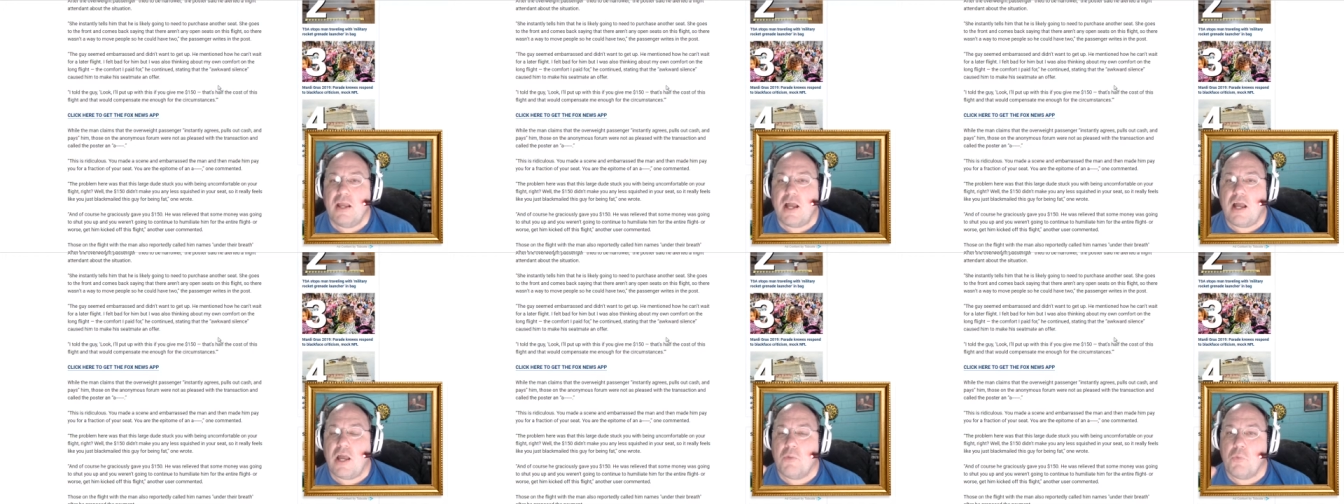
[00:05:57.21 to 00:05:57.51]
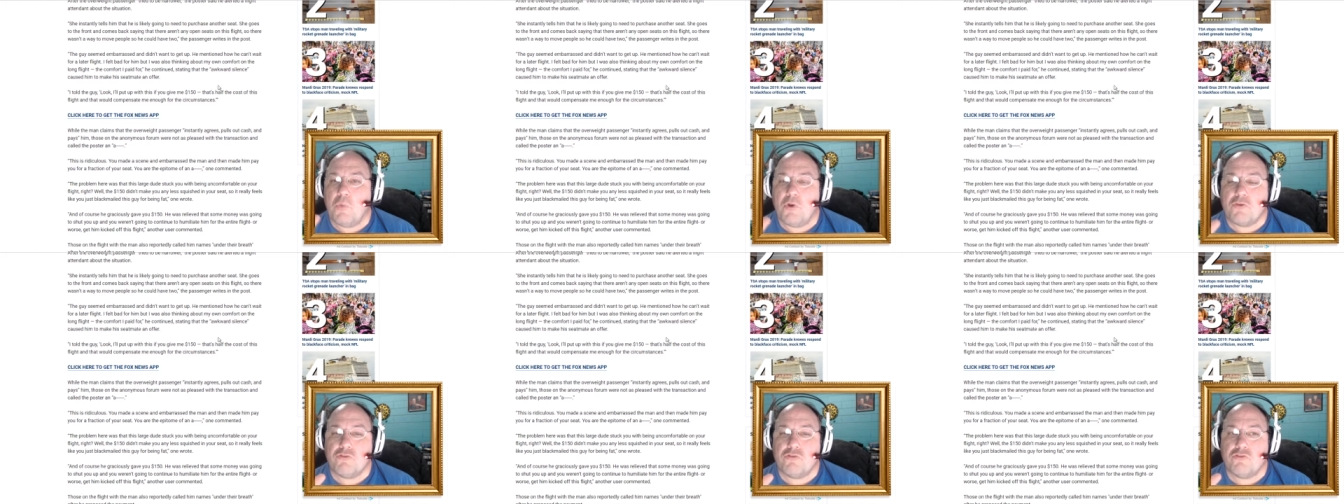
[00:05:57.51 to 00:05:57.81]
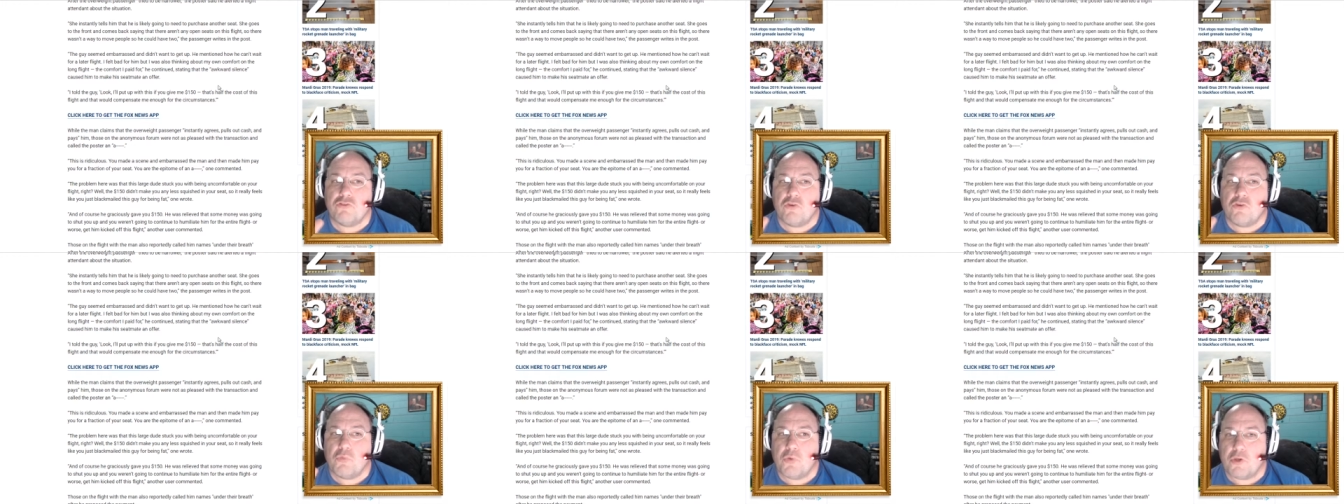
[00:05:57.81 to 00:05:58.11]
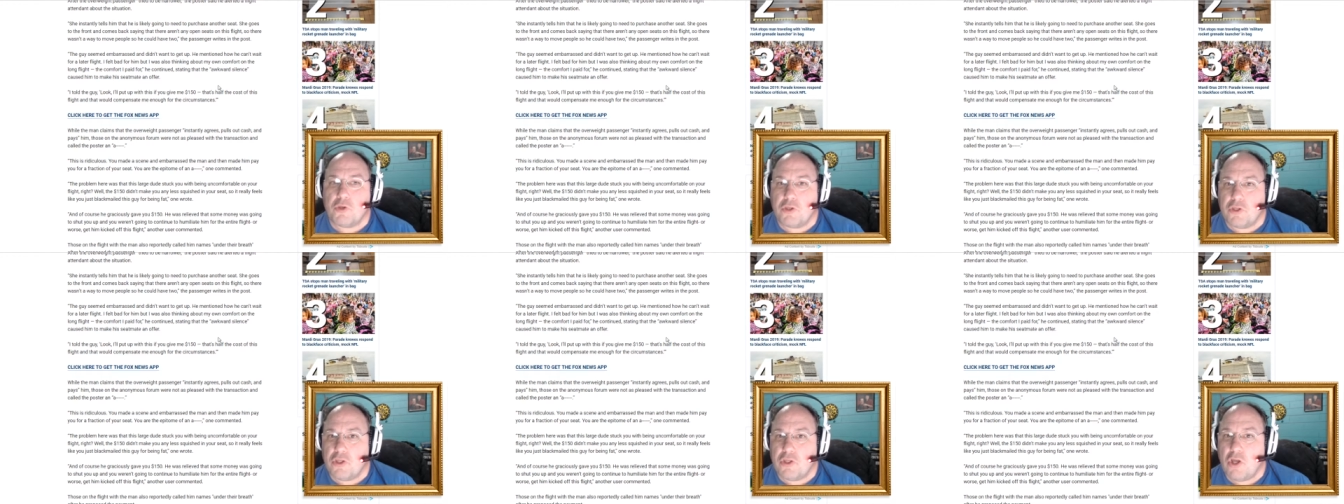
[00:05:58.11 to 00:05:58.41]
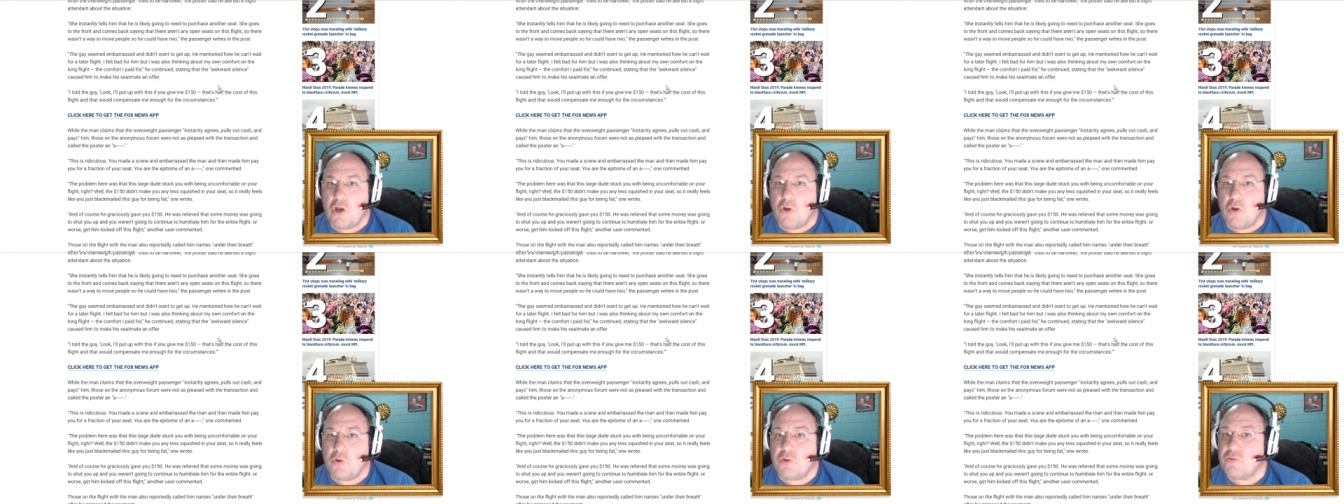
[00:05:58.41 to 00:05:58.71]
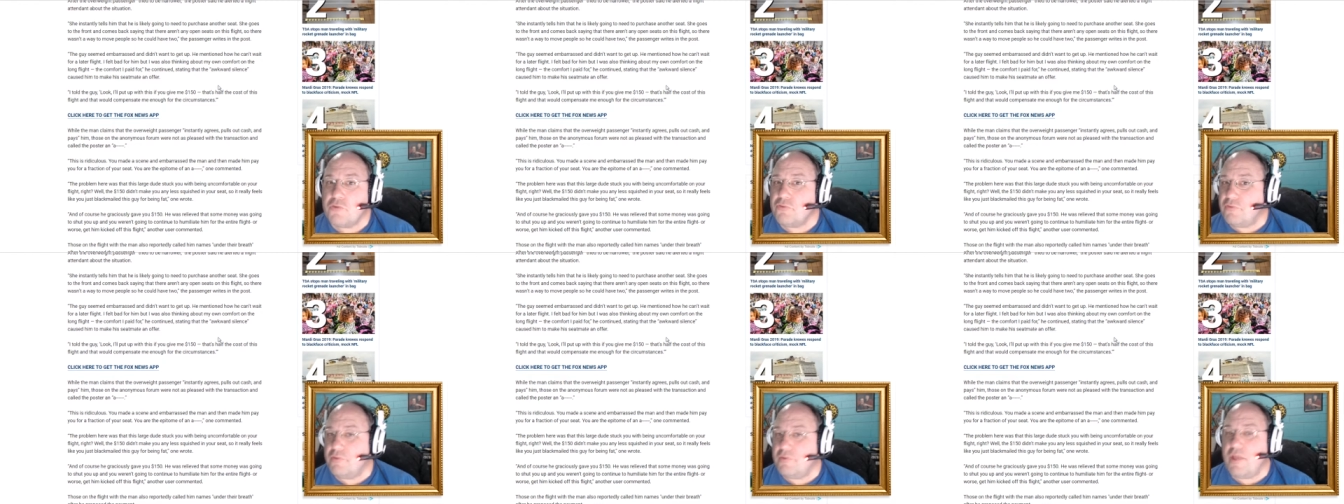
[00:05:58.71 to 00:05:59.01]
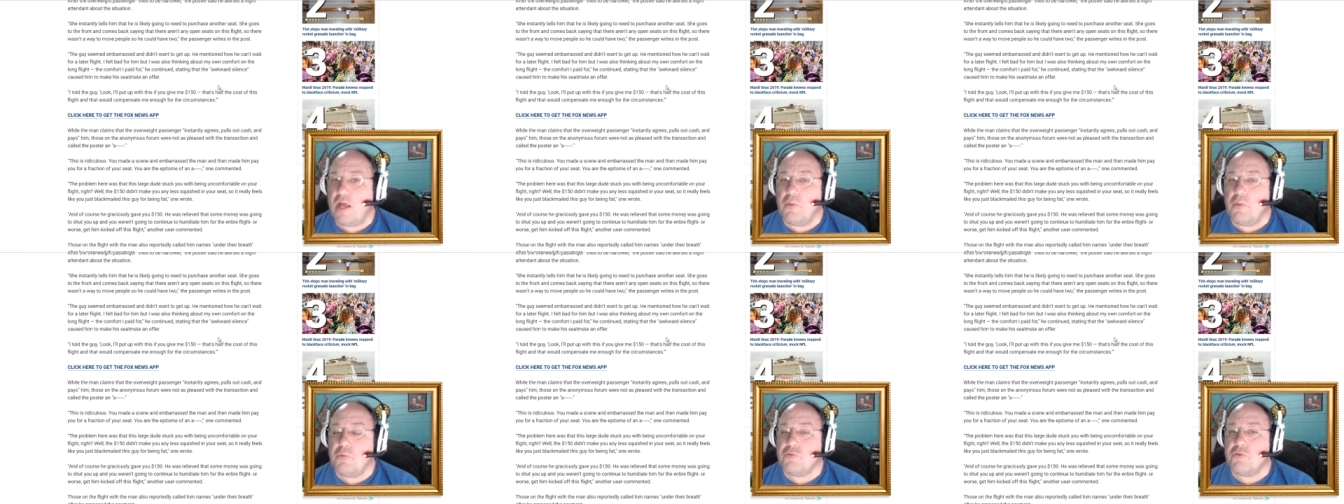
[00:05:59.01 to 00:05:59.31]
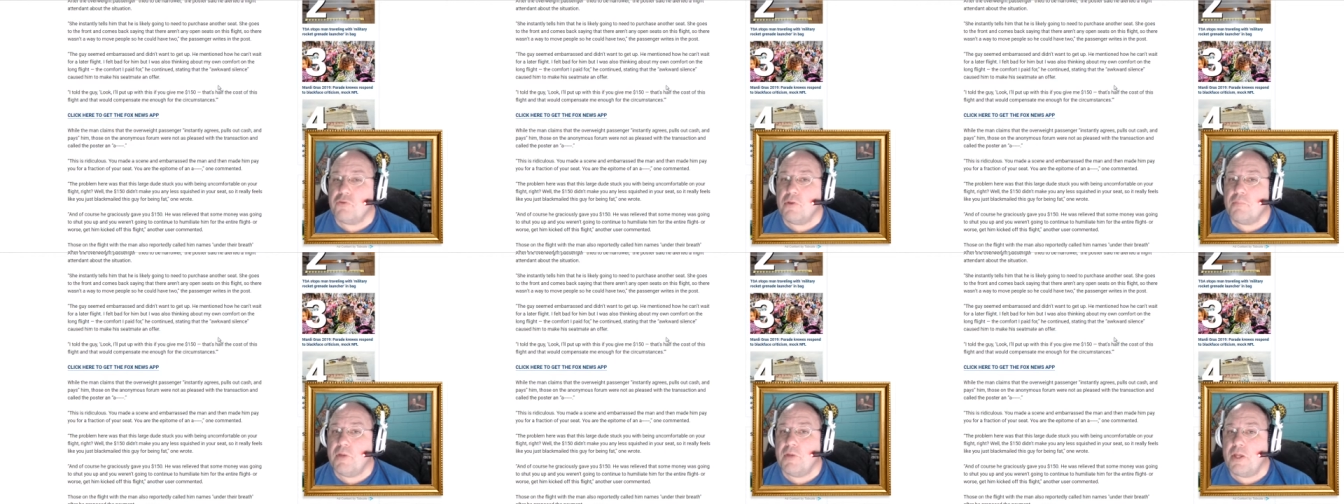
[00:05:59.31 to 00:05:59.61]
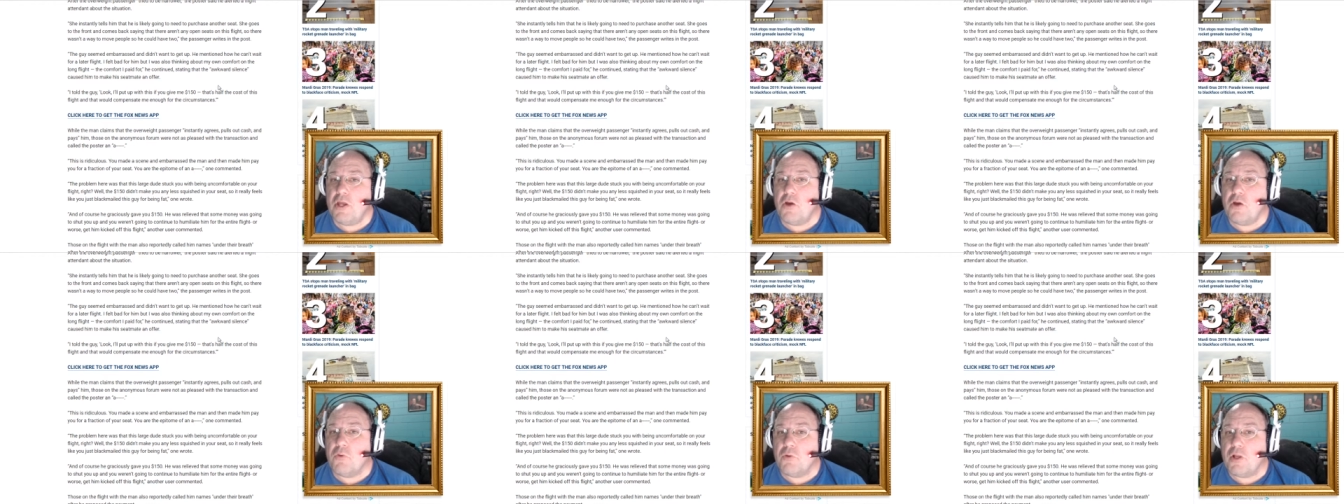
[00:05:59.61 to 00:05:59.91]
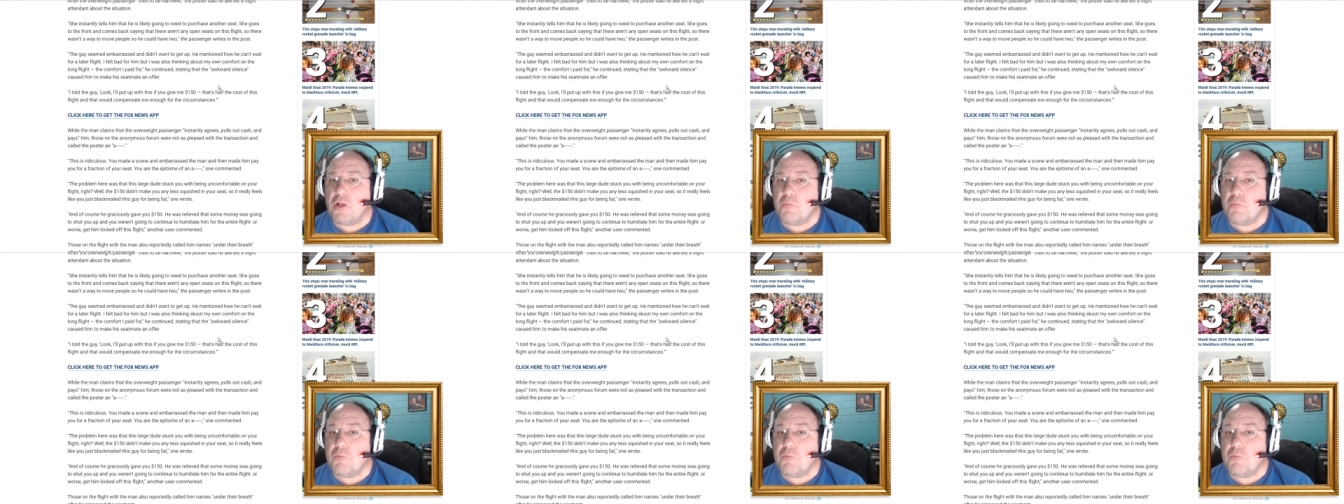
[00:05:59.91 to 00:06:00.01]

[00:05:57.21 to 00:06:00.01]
I wasn't sure where to go because I was on my own.